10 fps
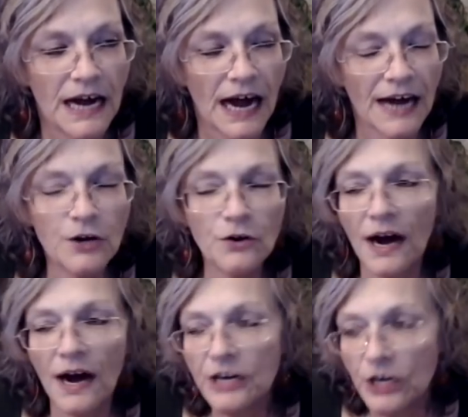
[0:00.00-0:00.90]
I know,
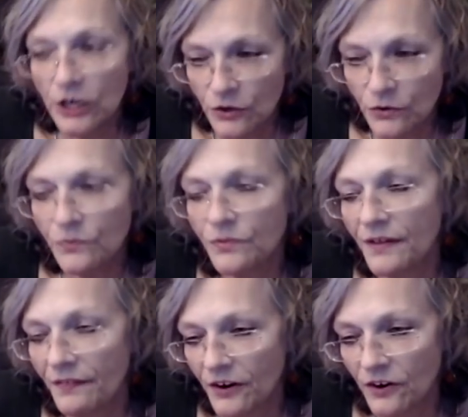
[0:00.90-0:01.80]
I know
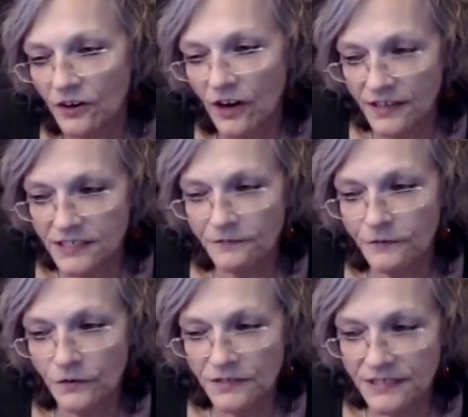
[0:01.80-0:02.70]
that there are lots of
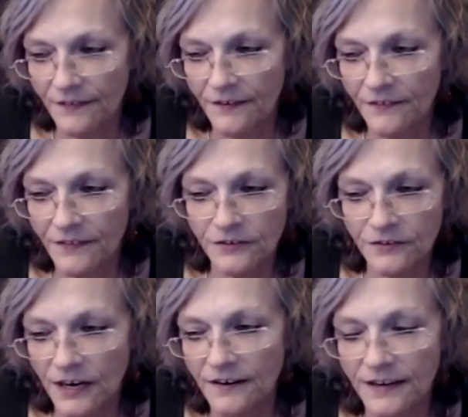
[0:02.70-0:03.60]
folks out there that are
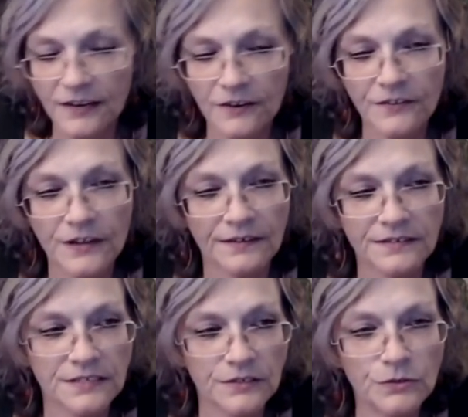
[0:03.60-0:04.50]
tired of hearing that
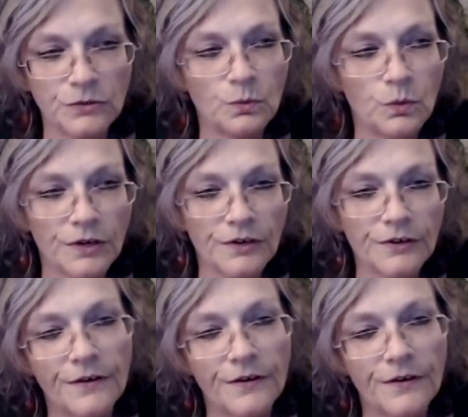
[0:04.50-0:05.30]
soon word.